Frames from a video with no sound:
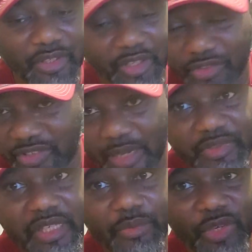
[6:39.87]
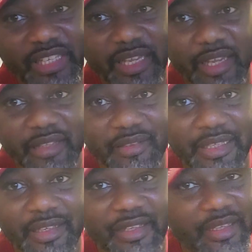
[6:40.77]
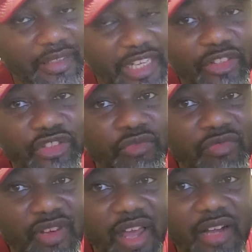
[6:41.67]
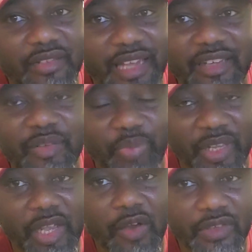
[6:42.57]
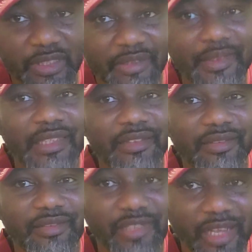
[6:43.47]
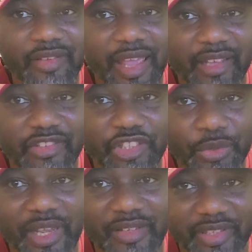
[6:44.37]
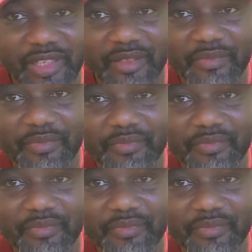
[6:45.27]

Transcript: Because championship weekend can get you knocked out the playoff hunt. Just ask USC.